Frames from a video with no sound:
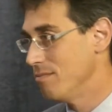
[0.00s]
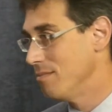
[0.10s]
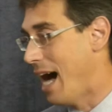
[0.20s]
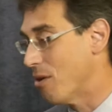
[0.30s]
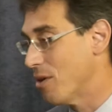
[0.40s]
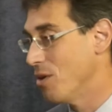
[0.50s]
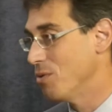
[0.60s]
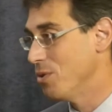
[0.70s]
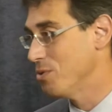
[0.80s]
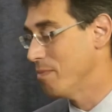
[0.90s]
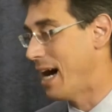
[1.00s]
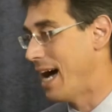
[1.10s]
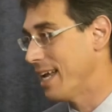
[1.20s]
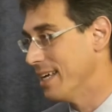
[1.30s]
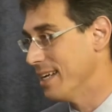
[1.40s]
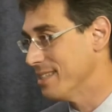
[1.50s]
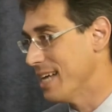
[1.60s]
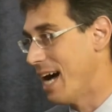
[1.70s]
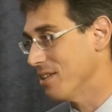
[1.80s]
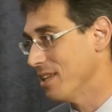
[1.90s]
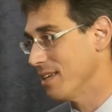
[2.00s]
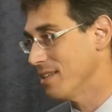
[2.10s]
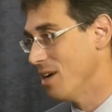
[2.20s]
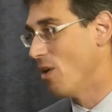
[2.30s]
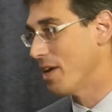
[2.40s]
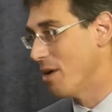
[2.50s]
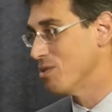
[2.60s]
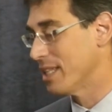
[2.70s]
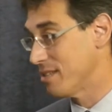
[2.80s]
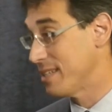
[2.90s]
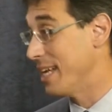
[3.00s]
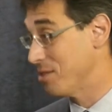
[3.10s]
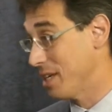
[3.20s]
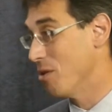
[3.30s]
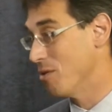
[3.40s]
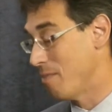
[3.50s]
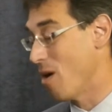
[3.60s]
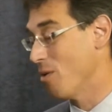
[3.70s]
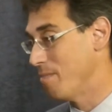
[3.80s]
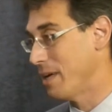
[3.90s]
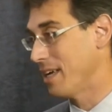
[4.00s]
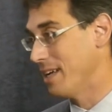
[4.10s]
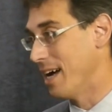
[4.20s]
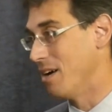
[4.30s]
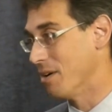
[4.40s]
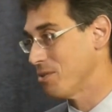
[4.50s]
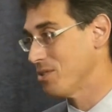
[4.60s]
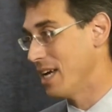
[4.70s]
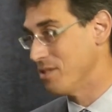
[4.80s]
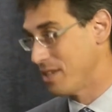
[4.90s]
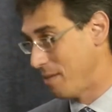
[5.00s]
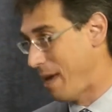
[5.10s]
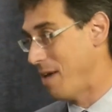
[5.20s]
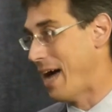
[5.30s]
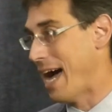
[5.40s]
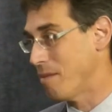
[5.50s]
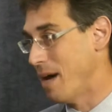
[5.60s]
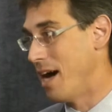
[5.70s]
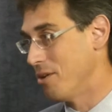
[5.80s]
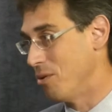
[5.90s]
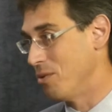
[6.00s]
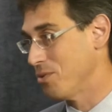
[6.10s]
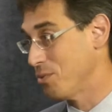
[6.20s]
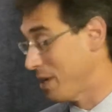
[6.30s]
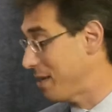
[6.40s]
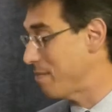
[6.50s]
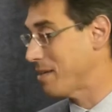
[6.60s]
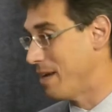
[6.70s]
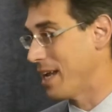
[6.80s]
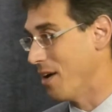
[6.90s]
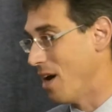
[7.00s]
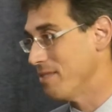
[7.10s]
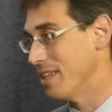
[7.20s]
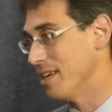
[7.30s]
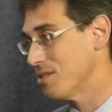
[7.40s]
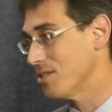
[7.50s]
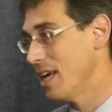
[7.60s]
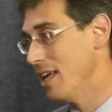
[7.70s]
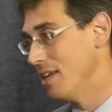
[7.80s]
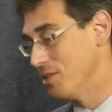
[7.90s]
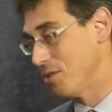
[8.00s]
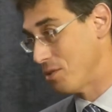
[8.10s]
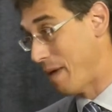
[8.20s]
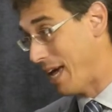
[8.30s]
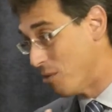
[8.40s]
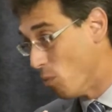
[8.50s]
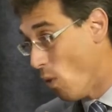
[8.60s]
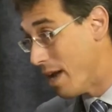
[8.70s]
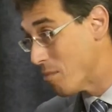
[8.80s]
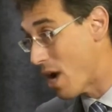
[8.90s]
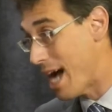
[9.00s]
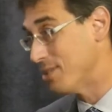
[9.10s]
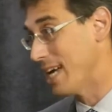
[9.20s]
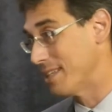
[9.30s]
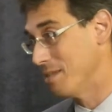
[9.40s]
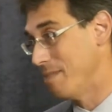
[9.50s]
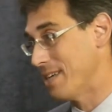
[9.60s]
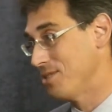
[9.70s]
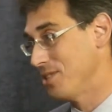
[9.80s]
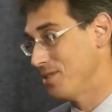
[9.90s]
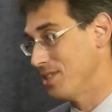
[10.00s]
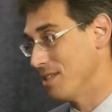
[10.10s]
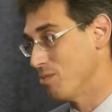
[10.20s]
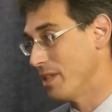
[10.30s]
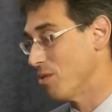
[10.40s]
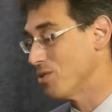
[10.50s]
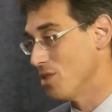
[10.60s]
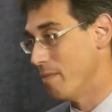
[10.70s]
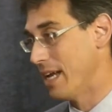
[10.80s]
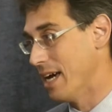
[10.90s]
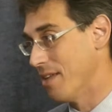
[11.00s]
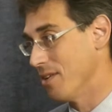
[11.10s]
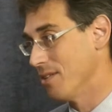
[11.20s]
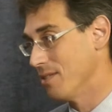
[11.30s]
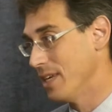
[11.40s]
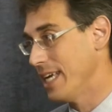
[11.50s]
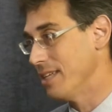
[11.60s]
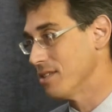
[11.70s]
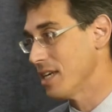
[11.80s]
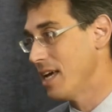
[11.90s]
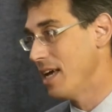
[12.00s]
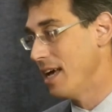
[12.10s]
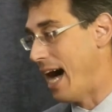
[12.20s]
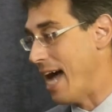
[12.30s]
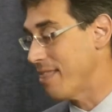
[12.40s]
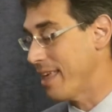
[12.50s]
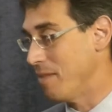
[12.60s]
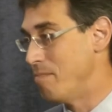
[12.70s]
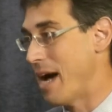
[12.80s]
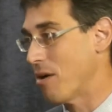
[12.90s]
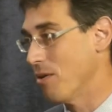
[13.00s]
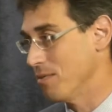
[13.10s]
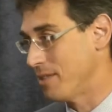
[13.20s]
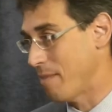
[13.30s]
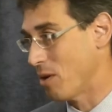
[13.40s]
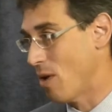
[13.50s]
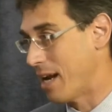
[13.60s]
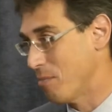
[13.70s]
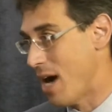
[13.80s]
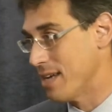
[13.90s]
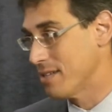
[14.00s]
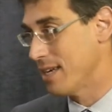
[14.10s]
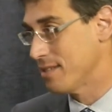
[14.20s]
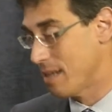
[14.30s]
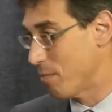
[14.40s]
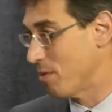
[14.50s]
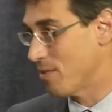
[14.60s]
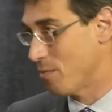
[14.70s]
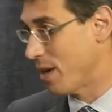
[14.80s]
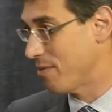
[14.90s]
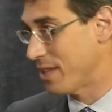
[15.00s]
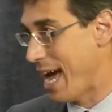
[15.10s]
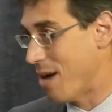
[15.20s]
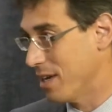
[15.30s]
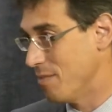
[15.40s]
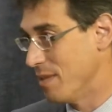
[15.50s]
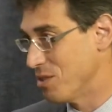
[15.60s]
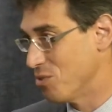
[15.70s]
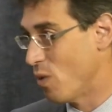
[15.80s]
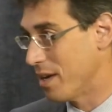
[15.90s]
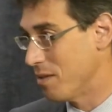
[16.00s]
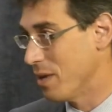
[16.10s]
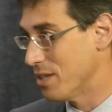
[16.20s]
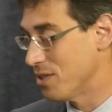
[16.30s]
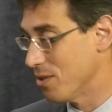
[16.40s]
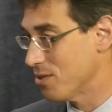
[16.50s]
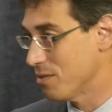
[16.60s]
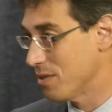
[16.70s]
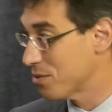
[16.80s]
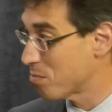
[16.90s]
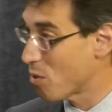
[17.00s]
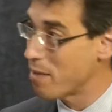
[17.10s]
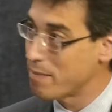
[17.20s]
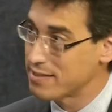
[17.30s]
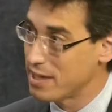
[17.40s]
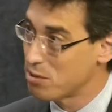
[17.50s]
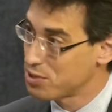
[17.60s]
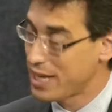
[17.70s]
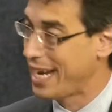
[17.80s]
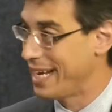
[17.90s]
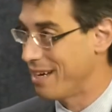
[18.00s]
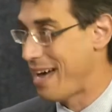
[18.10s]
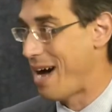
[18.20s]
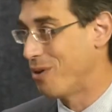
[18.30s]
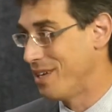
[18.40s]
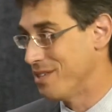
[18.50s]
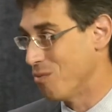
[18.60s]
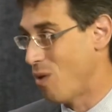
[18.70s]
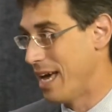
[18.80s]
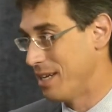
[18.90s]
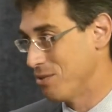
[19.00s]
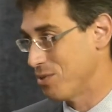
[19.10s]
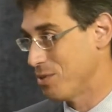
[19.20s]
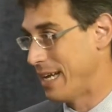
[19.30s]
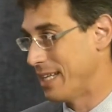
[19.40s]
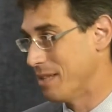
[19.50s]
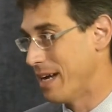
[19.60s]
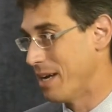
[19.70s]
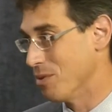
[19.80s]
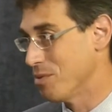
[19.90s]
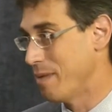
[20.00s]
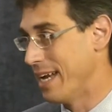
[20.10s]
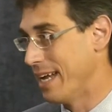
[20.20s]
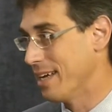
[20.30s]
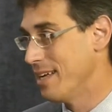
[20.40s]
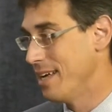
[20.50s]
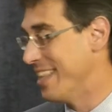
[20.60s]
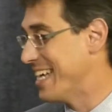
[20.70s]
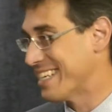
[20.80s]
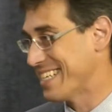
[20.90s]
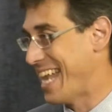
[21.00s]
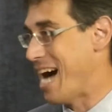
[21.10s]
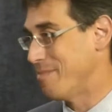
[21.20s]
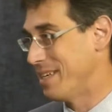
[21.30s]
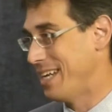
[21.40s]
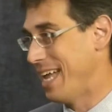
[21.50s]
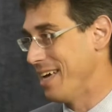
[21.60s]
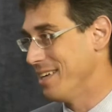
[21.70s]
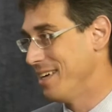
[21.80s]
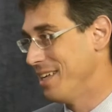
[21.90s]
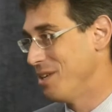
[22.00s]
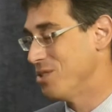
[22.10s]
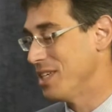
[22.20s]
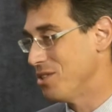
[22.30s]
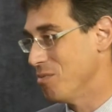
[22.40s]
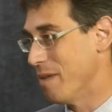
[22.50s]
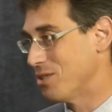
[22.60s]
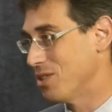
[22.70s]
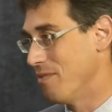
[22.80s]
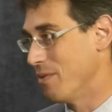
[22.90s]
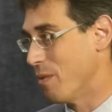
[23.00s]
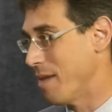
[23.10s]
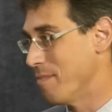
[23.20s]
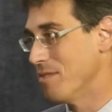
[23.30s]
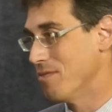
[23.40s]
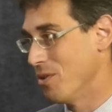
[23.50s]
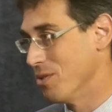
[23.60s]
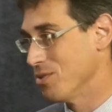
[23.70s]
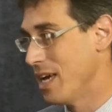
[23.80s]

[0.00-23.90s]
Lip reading: I don't know who's behind it exactly. All I know is that the state is going to go and borrow $1 billion and is going to pay back bondholders. We're going to make money off of this to expand one project in Massachusetts when there are so many other needs. I think a better democratic process, separate from whatever the outcome is one in which there's broad-based understanding of how it is and why it is we're spending the money we're spending. And that doesn't happen today. You see too much of, and when I meet voters,